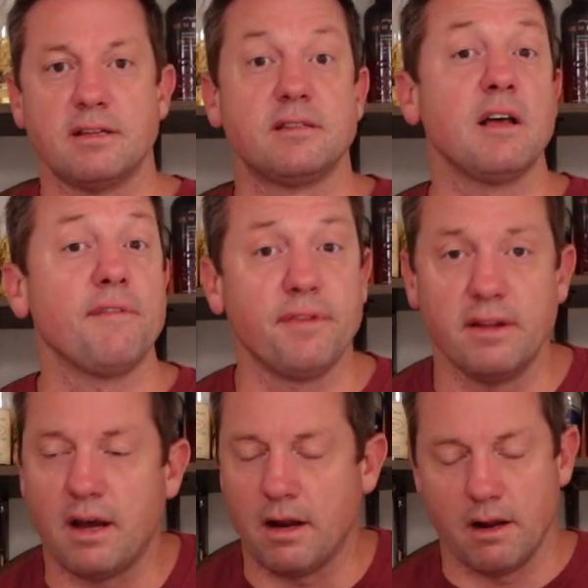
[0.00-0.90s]
definitely
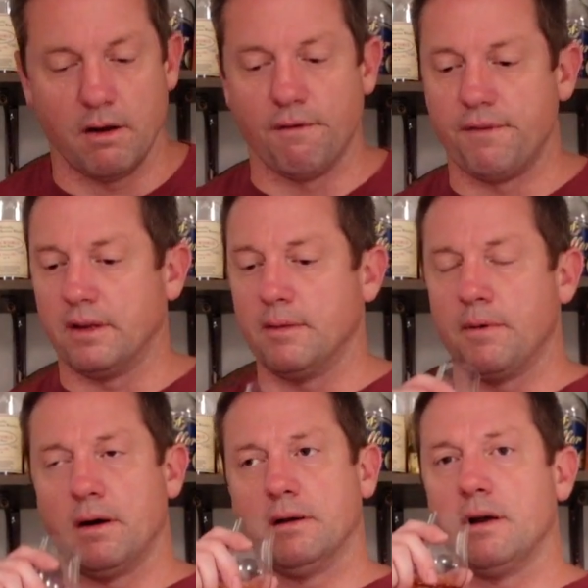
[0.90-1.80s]
not a $150
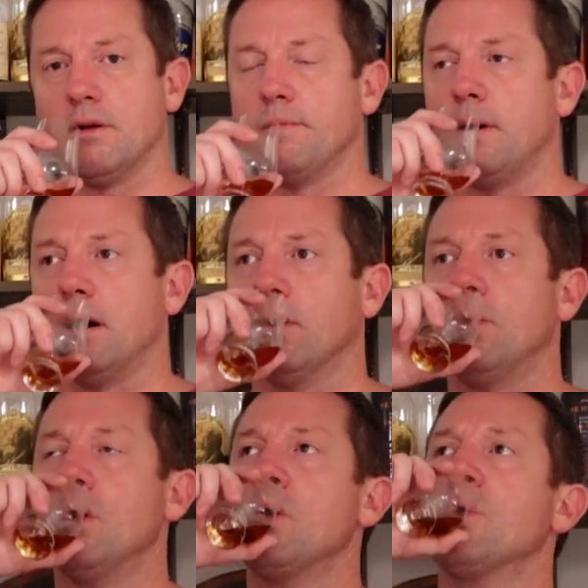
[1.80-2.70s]
bottle.